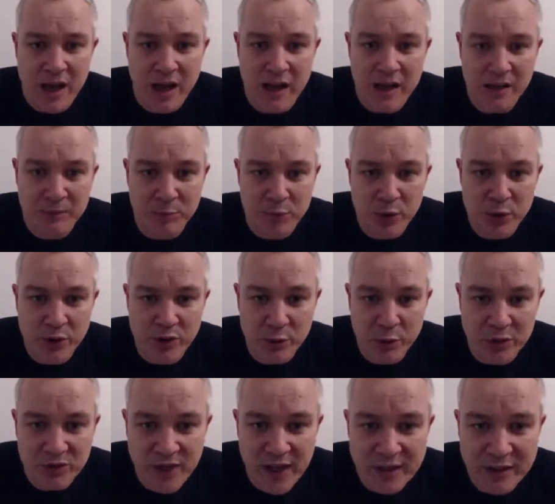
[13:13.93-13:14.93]
Uh,
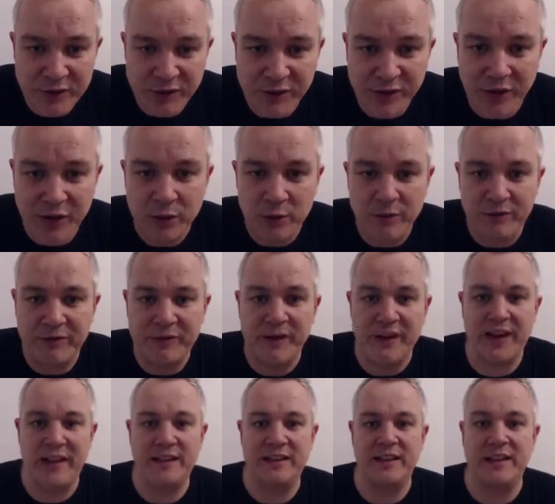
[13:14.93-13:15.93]
Moura will take the throw.
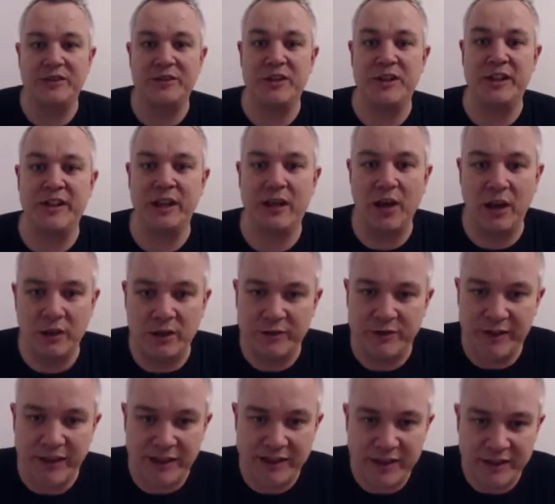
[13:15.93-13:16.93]
Fernandez, Leonardo
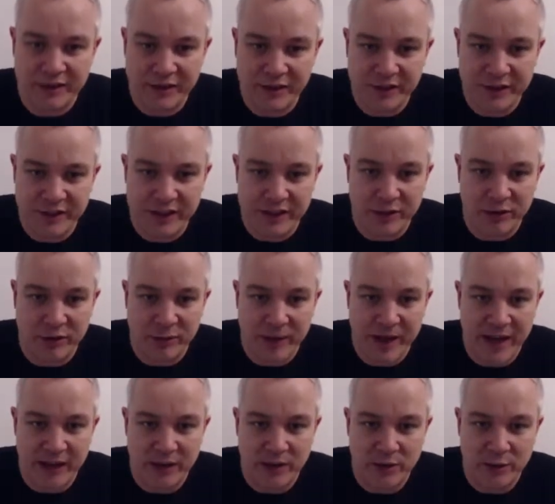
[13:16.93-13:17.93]
Fernandez, Gil
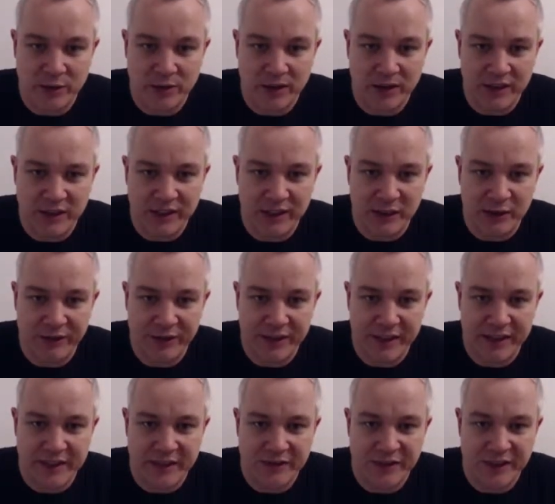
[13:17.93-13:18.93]
Romero, Leo
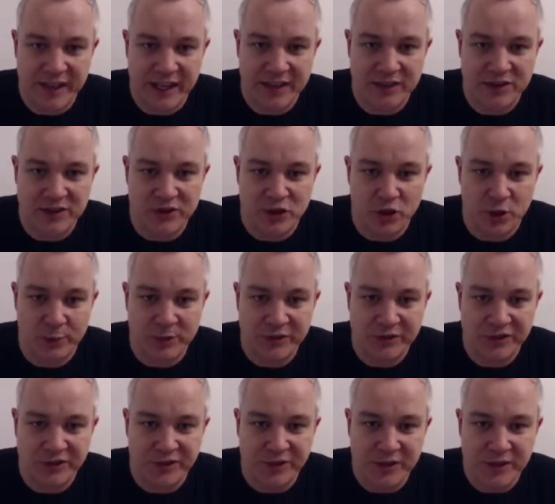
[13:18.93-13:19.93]
Fernandez again to
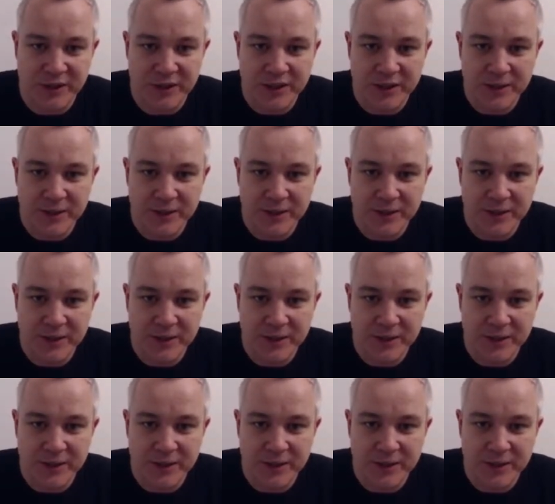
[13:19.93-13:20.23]
Thomas.